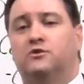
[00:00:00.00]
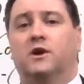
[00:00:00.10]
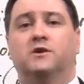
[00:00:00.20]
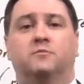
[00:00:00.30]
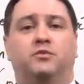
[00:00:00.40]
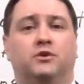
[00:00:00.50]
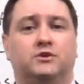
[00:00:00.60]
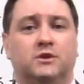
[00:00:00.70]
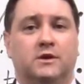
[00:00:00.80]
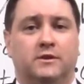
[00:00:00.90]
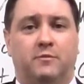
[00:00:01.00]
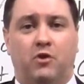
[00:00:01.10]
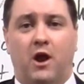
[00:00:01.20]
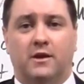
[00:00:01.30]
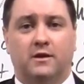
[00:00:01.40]
trying to push the
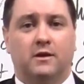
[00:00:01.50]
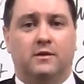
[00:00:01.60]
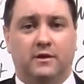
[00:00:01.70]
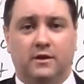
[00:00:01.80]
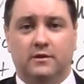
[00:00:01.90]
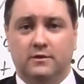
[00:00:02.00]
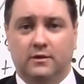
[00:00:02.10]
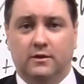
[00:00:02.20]
product, the